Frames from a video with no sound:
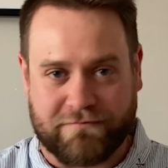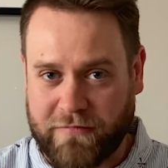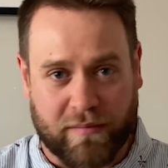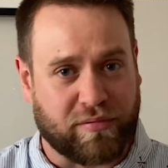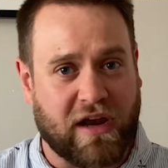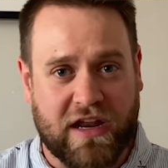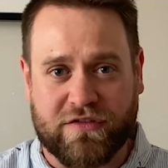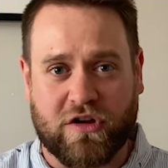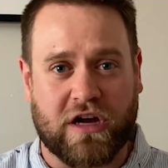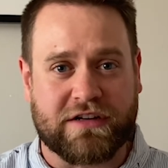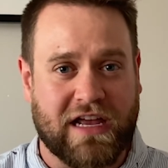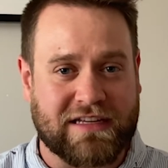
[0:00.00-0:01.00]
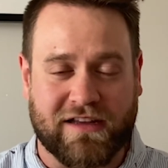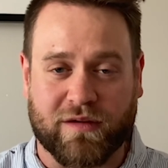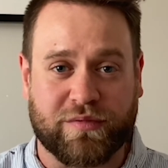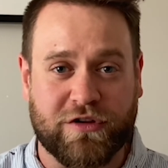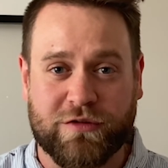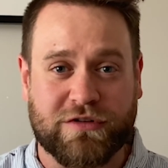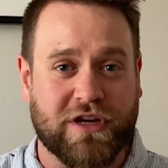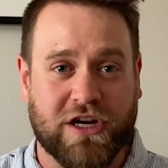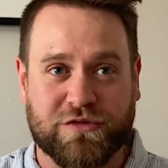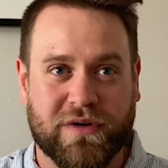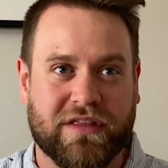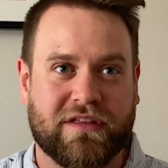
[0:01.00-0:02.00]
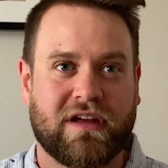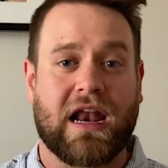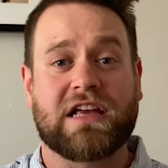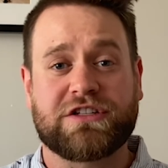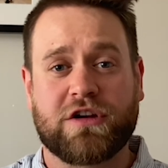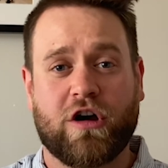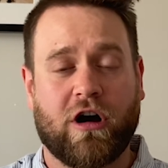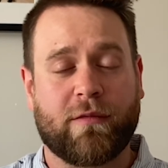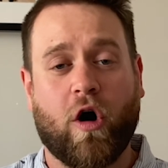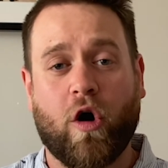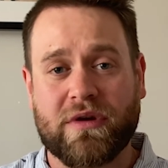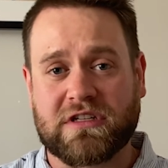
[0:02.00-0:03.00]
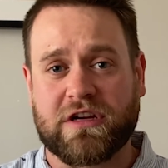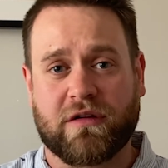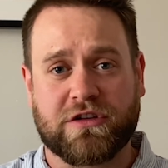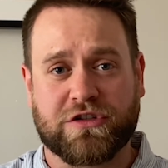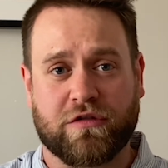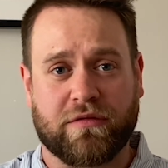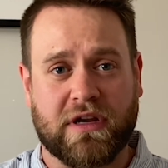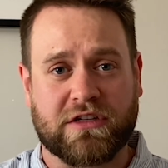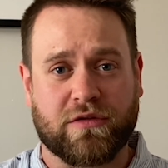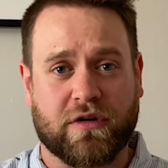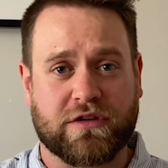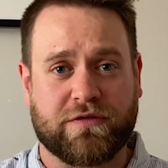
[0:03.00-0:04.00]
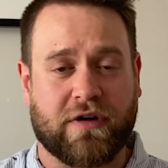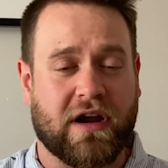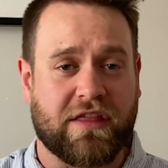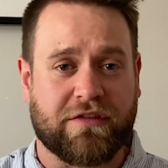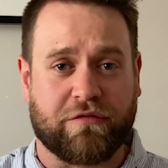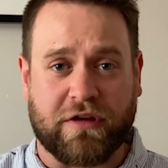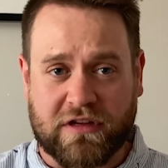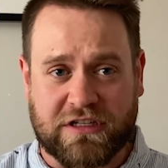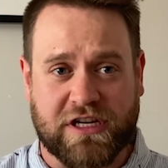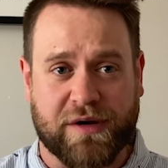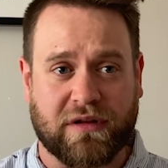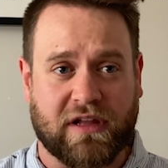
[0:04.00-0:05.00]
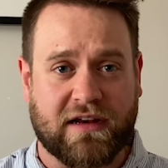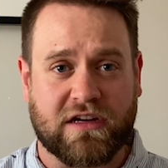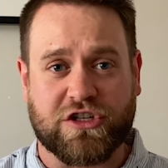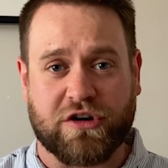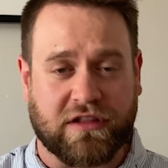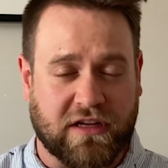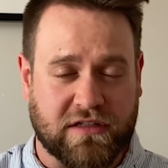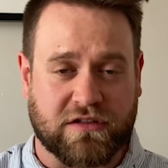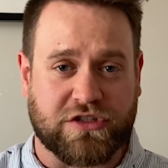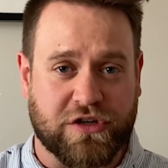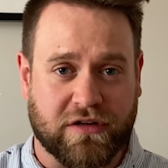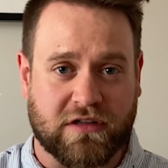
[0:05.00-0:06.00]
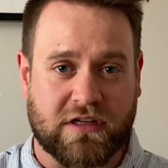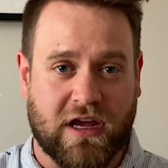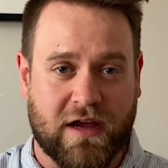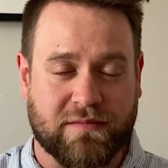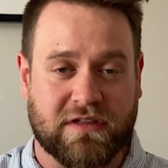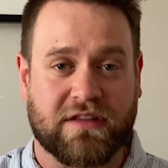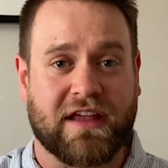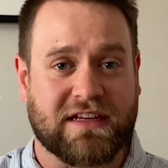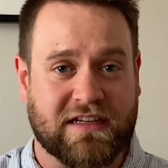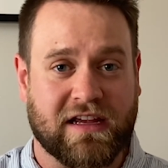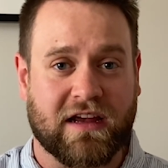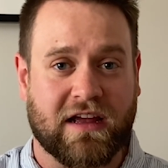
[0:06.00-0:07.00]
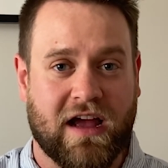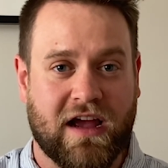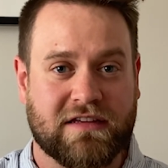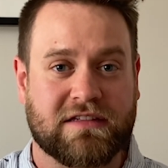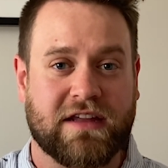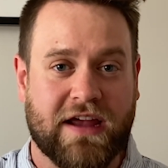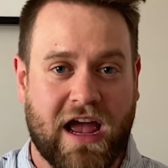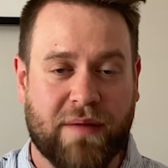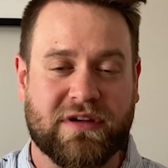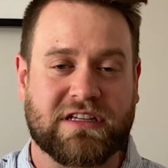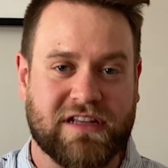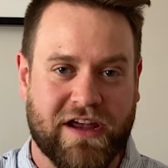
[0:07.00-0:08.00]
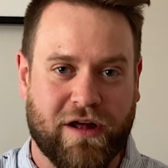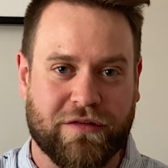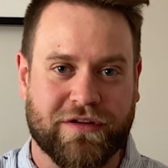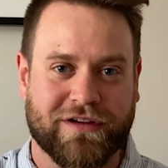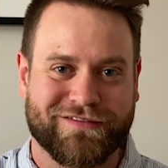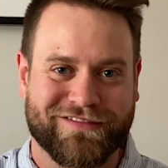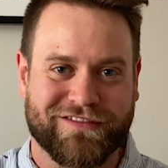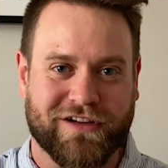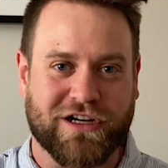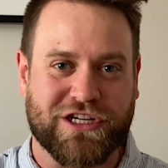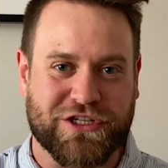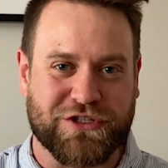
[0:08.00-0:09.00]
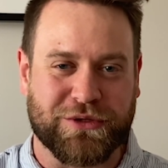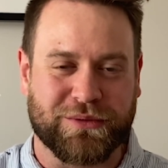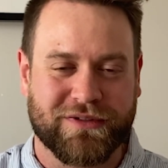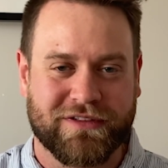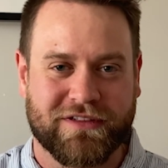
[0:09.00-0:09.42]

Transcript: got plenty of contacts I can put you in touch with. And as you know, I'm always here as your resource for anything real estate related during these uncertain times. Thanks again, guys. Stay happy, stay healthy. Talk to you soon.